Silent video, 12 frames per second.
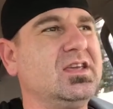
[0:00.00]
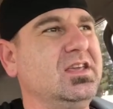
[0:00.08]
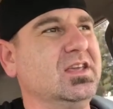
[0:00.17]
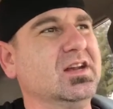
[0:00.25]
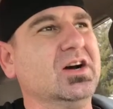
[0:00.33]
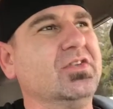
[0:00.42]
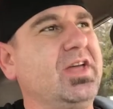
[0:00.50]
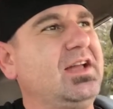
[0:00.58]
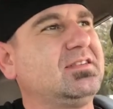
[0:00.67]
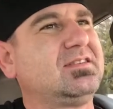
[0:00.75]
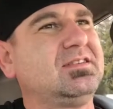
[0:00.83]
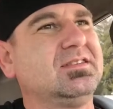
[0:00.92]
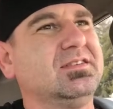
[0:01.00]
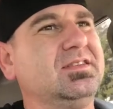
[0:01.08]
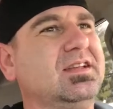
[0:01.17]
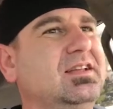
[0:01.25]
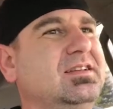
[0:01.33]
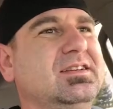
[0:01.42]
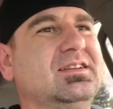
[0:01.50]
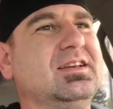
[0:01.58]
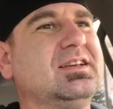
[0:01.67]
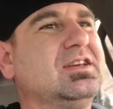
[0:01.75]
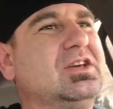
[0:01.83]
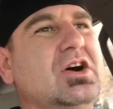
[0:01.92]
you know, that's
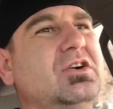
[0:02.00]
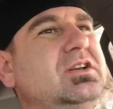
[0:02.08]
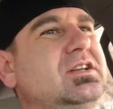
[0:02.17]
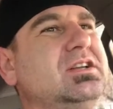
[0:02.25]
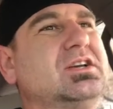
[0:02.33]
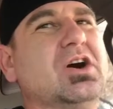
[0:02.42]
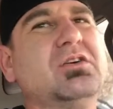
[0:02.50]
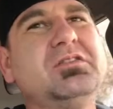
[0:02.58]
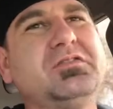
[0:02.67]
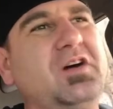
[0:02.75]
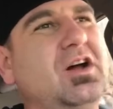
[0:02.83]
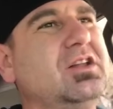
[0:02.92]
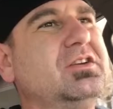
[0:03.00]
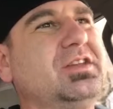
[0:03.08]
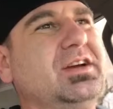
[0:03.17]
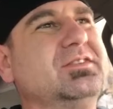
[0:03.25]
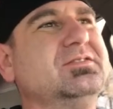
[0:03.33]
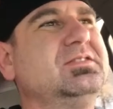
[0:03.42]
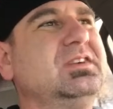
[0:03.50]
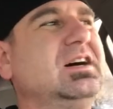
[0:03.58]
go and follow them.